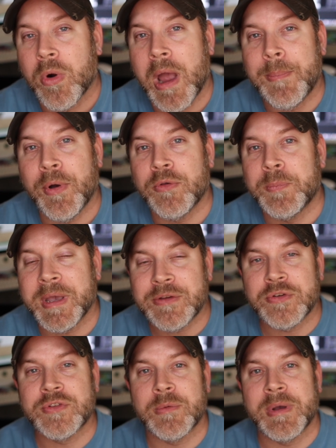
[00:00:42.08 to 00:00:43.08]
where I post
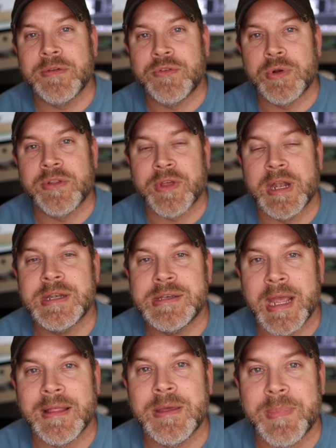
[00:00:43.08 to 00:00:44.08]
pictures of my students on a
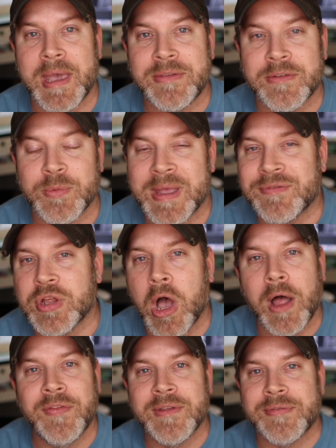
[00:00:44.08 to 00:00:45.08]
daily basis. We have tons